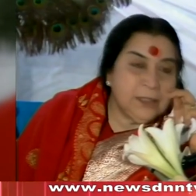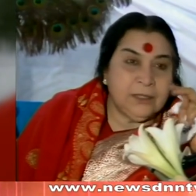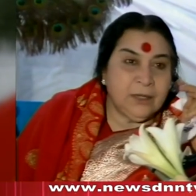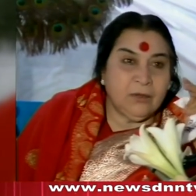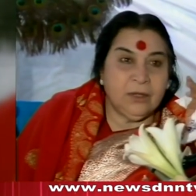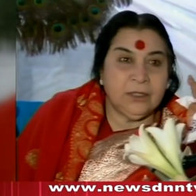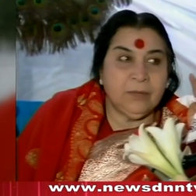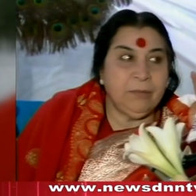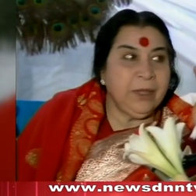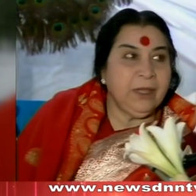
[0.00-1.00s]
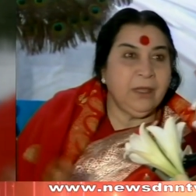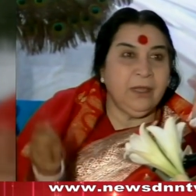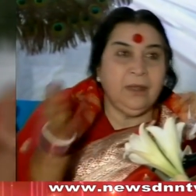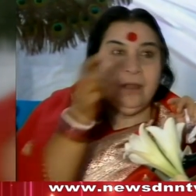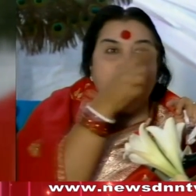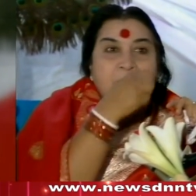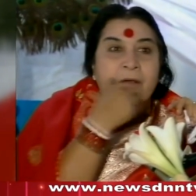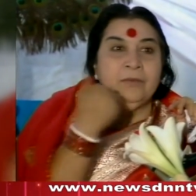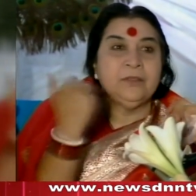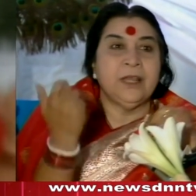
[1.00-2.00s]
as they call it, a big area
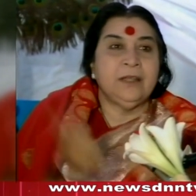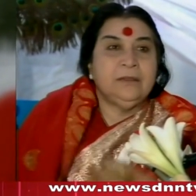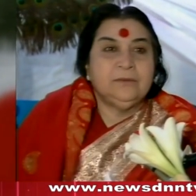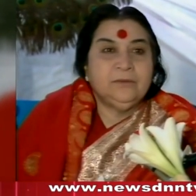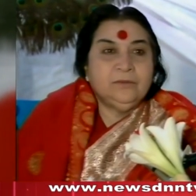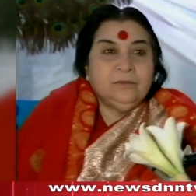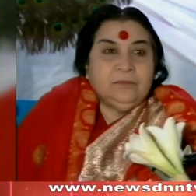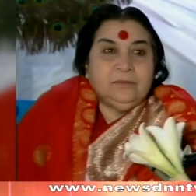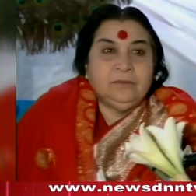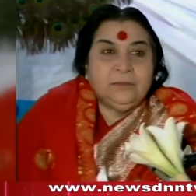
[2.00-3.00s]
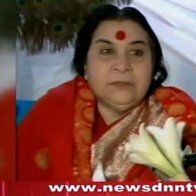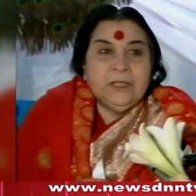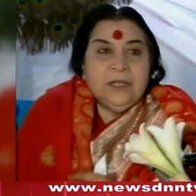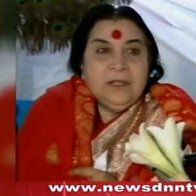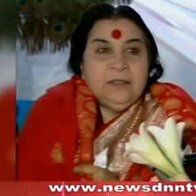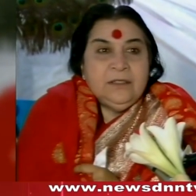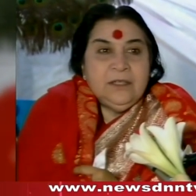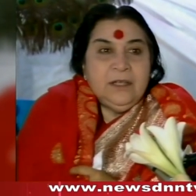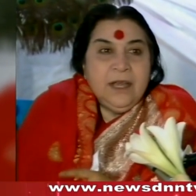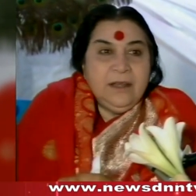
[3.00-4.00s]
of sand? They
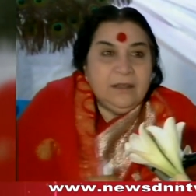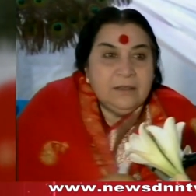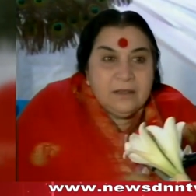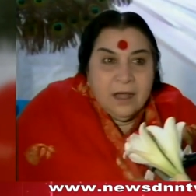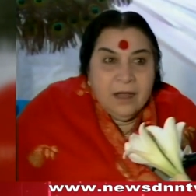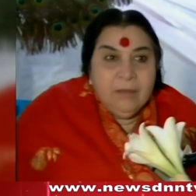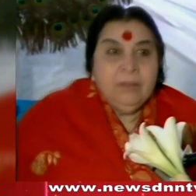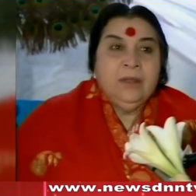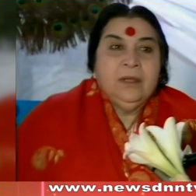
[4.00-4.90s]
said, at this time,